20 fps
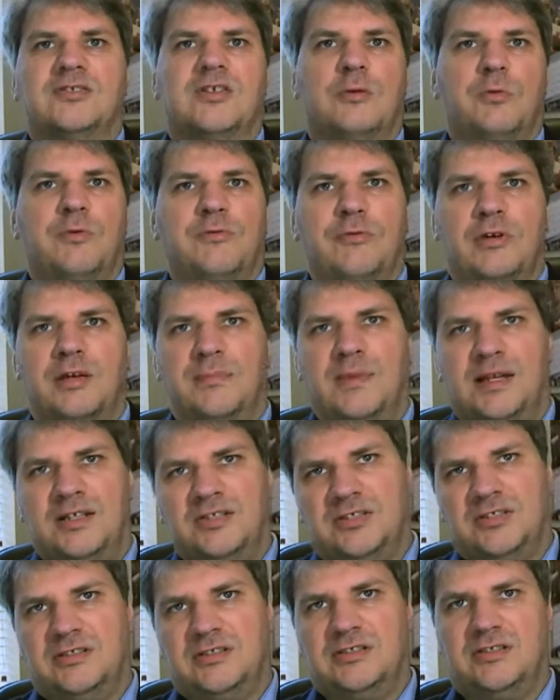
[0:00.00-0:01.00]
So we've already
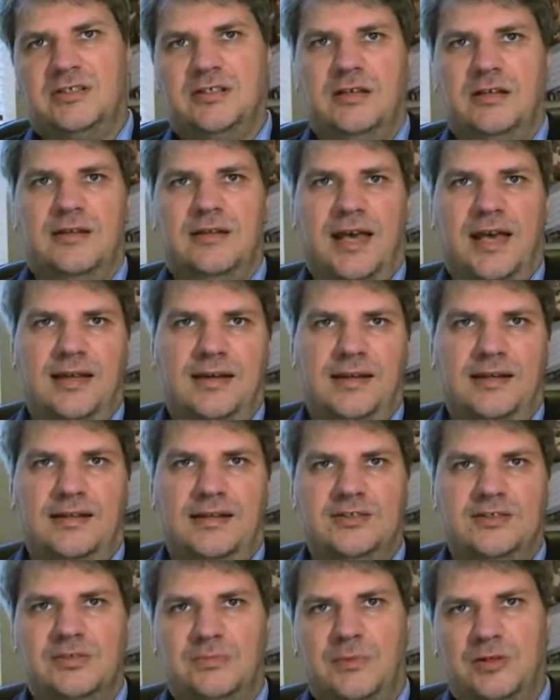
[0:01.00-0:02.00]
mentioned, the
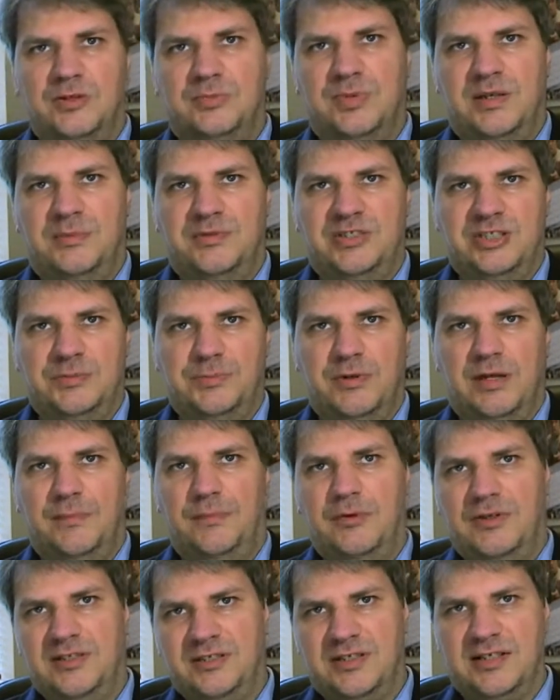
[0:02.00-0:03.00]
headings, the multiple images, bullet
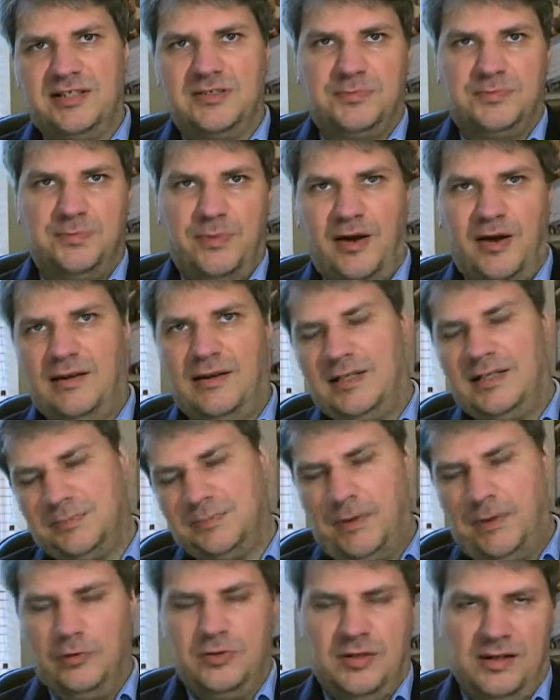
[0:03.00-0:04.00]
points, list, highlights,
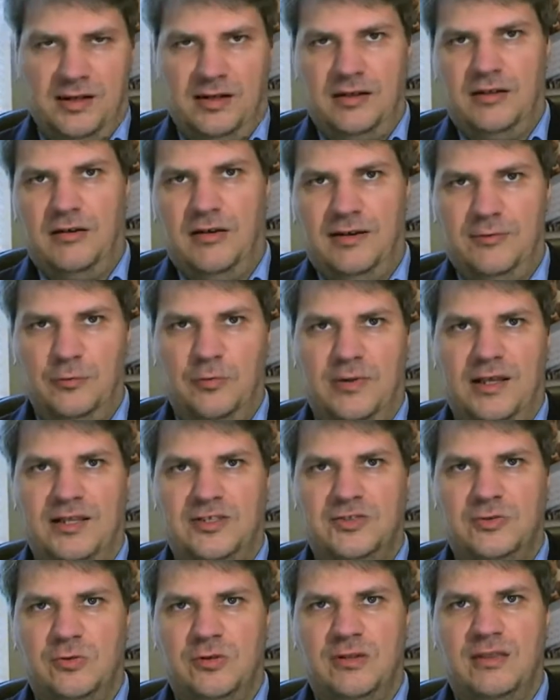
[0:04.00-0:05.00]
bold and underline, all that
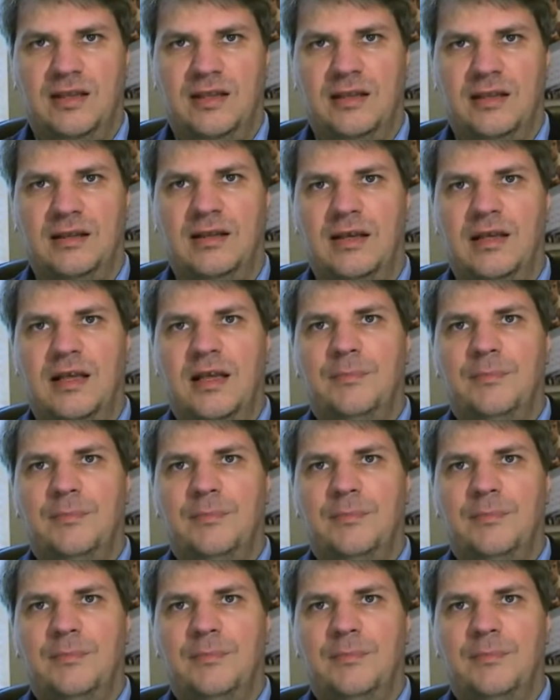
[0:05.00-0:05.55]
sort of thing.